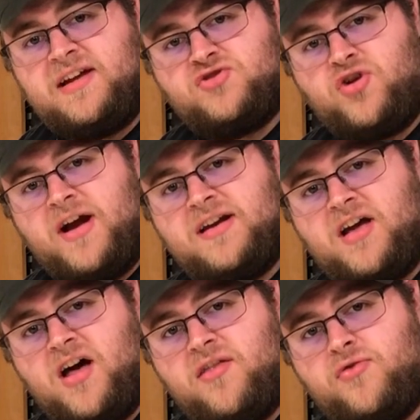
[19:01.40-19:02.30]
is like trying
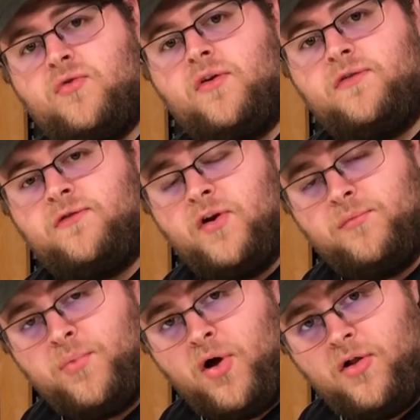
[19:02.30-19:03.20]
to cut through a
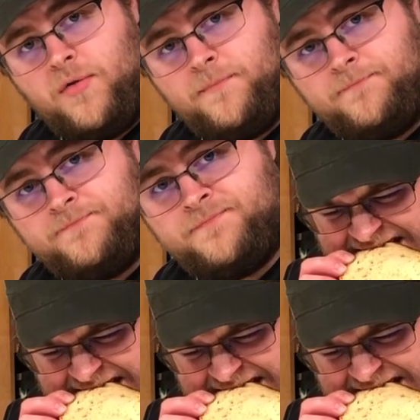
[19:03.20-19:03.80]
football.